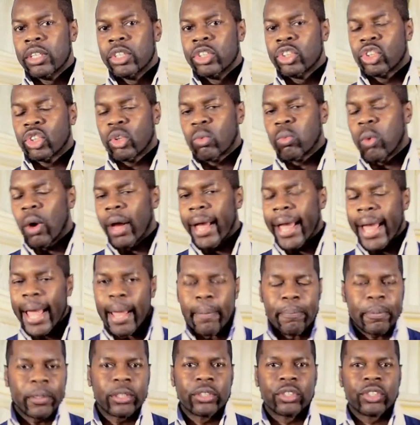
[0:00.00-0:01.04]
So what
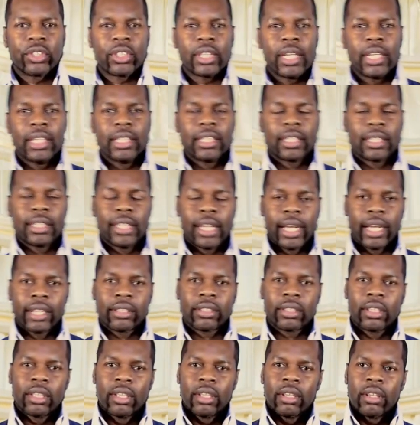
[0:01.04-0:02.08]
happens is
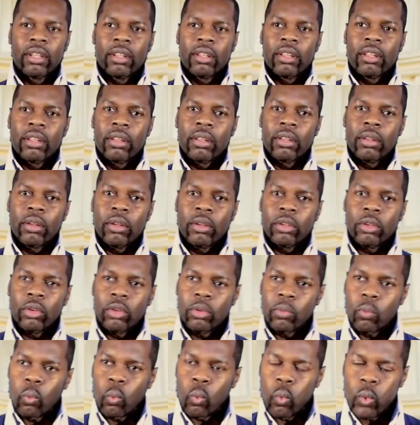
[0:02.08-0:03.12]
that
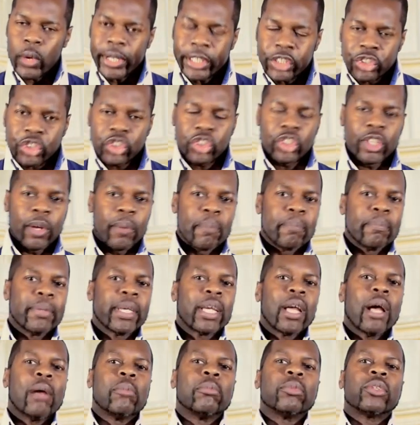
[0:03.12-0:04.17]
wisdom
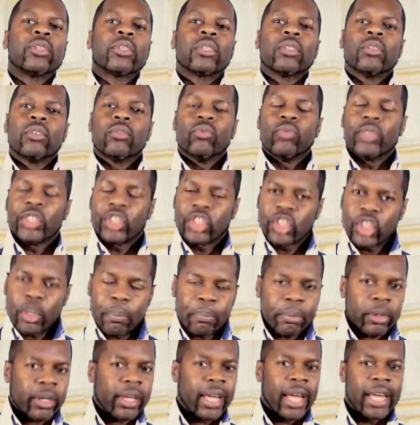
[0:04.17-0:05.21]
becomes
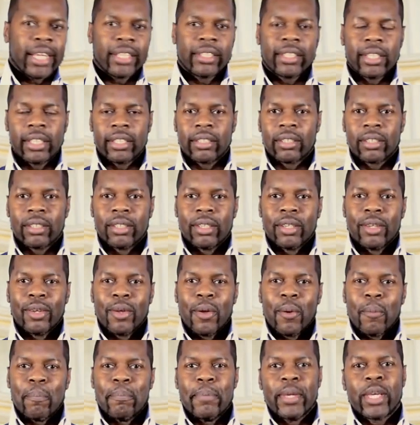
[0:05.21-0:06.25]
reciprocated,
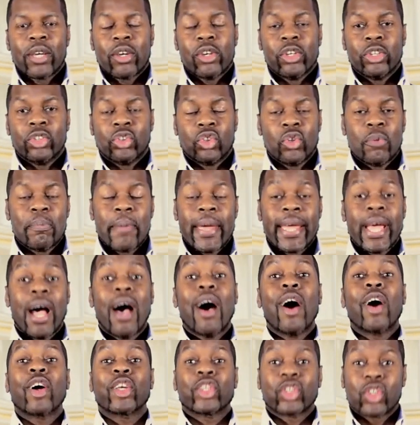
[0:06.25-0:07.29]
because you may
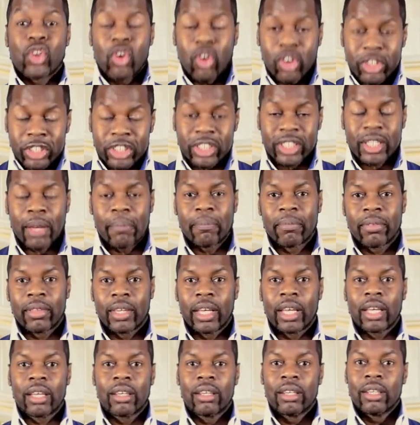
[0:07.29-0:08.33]
ask God
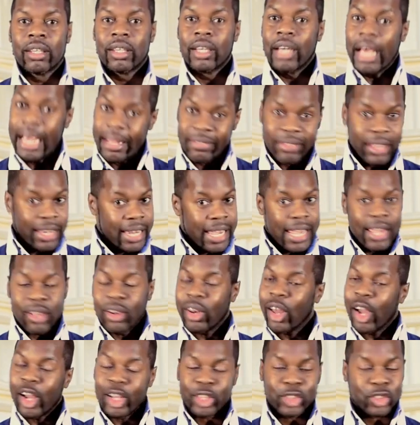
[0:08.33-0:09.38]
something and then
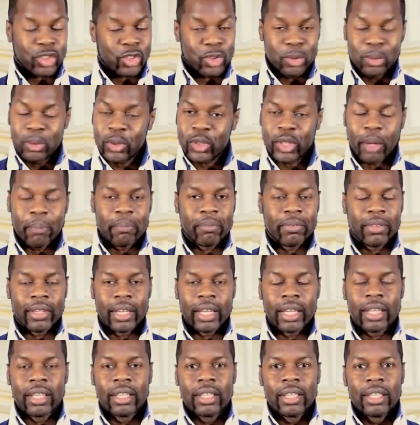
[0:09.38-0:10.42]
He'll ask you
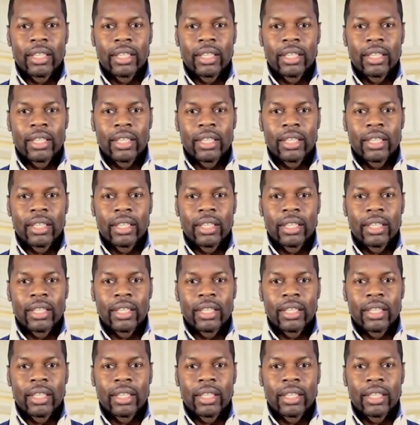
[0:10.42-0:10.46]
something.